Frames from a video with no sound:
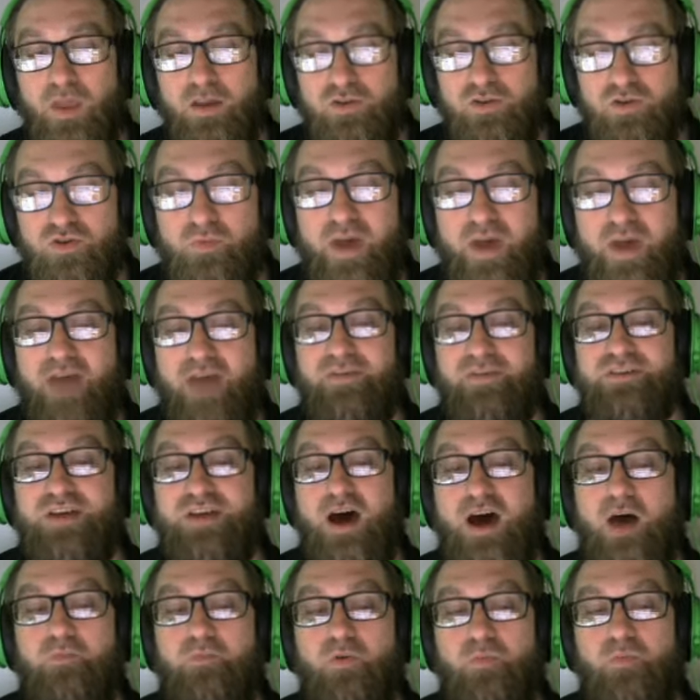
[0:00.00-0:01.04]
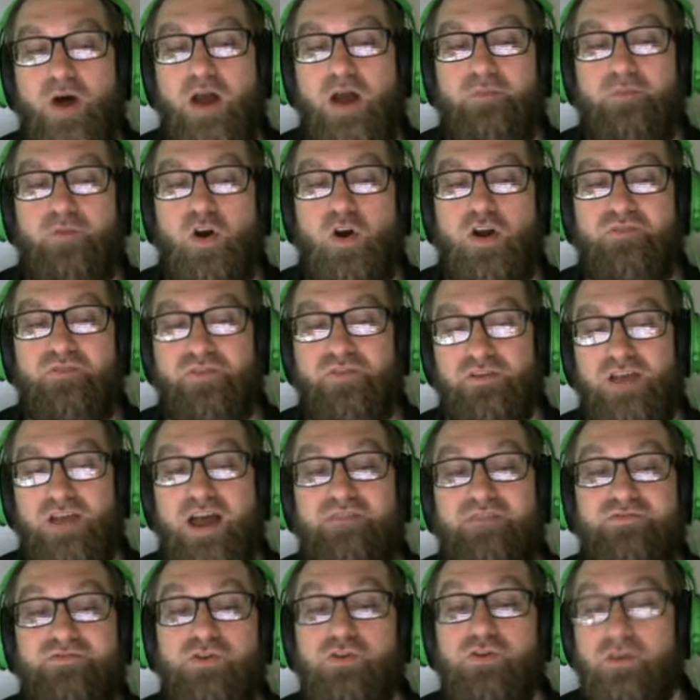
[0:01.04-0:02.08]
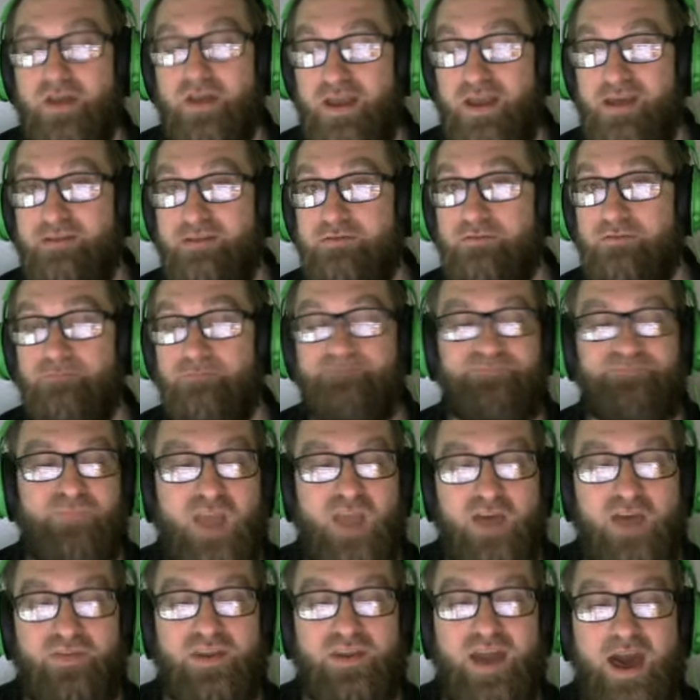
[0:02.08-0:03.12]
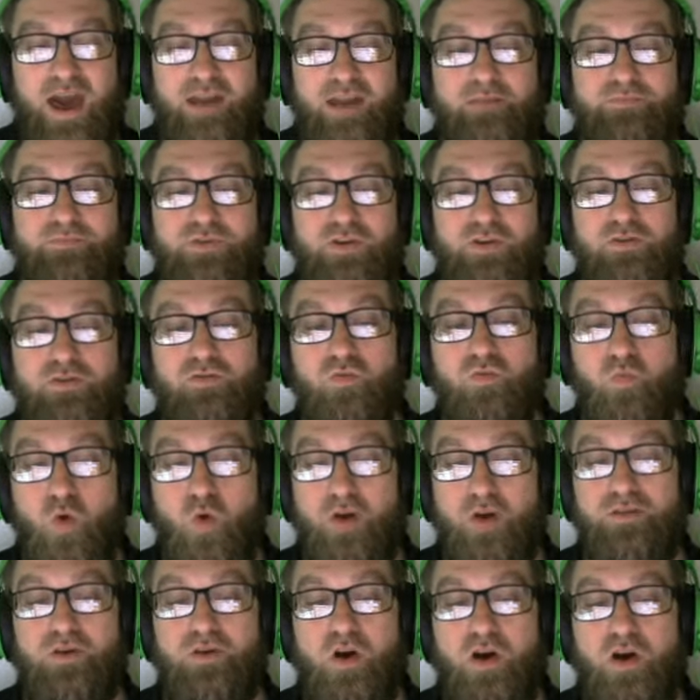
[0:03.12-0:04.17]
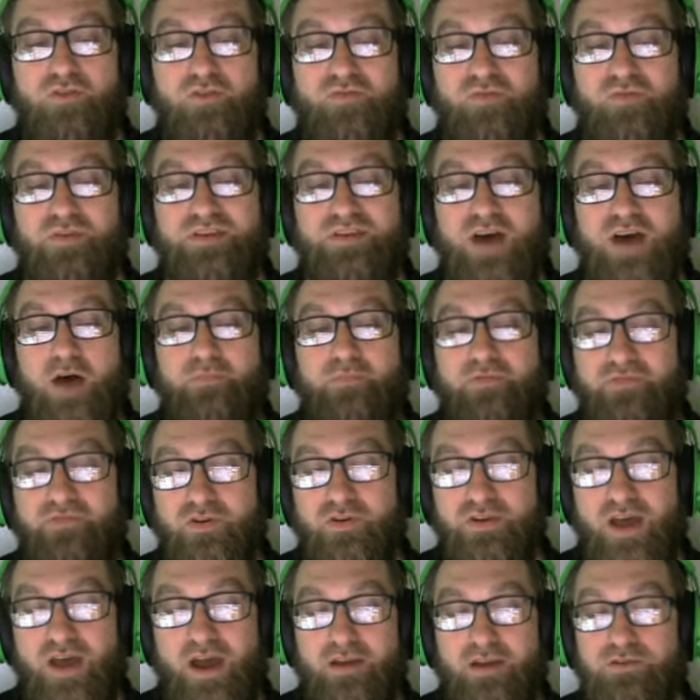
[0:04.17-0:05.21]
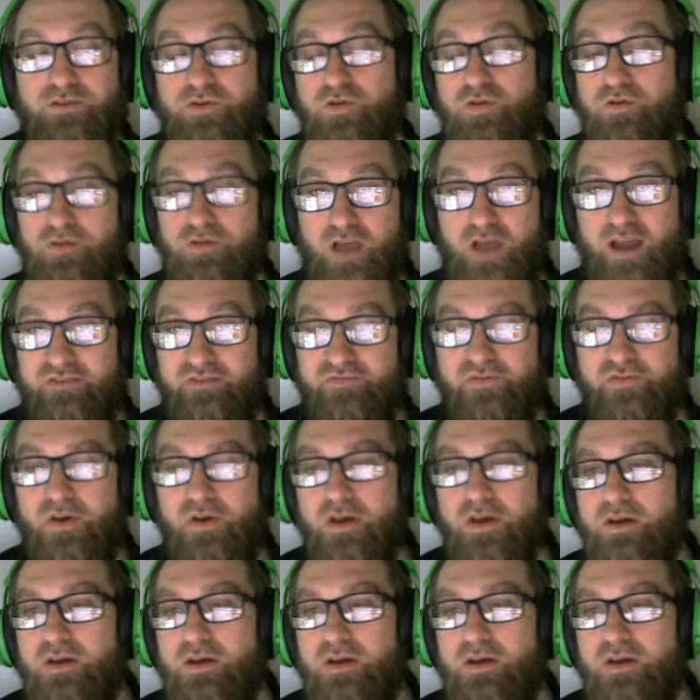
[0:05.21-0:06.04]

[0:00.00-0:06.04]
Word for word: You may add the top or bottom card of your life to your hand, and then add up to one card from the top of your deck to your life.